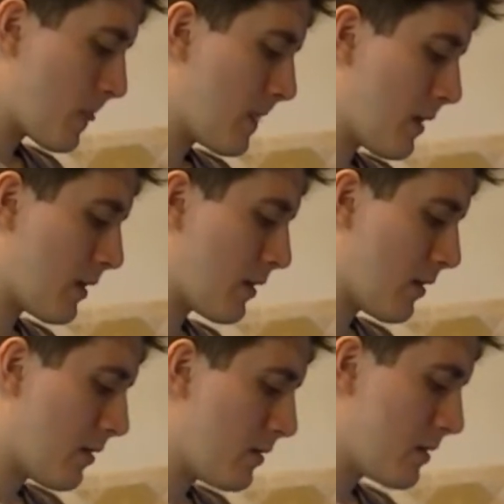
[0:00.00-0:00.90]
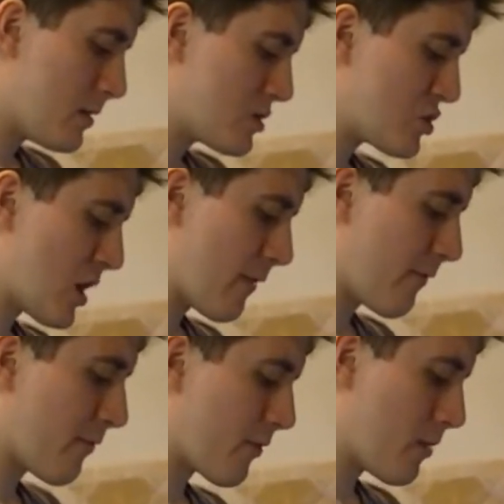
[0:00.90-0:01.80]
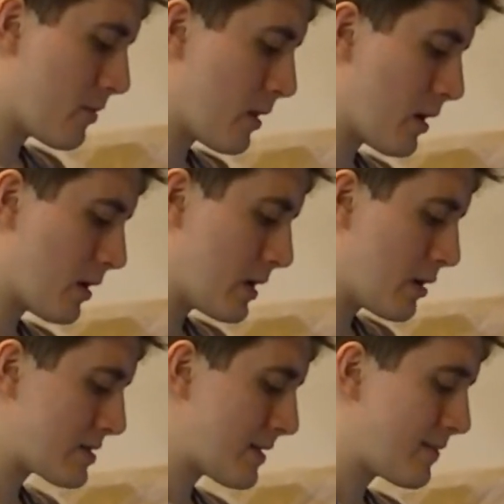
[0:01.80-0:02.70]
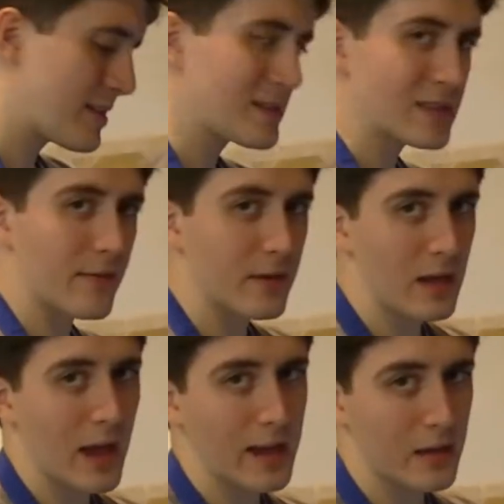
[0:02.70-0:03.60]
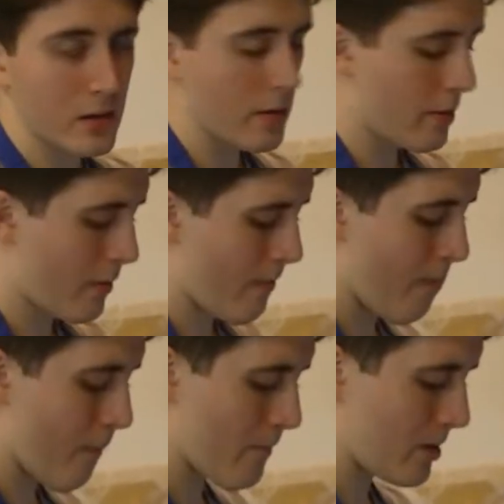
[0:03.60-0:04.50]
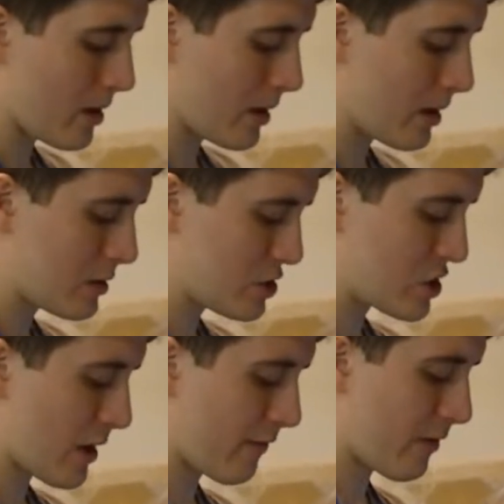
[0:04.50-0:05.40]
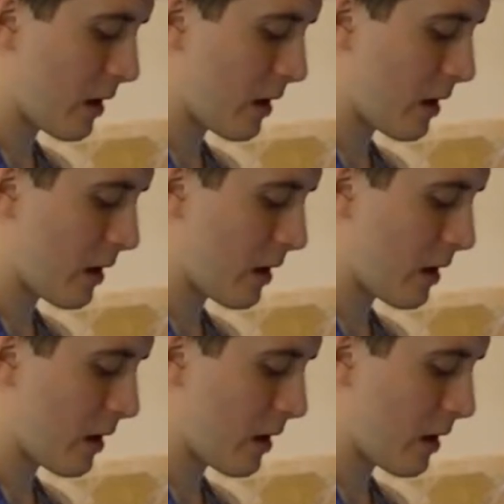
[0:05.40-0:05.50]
the chef from the year 1778, Chef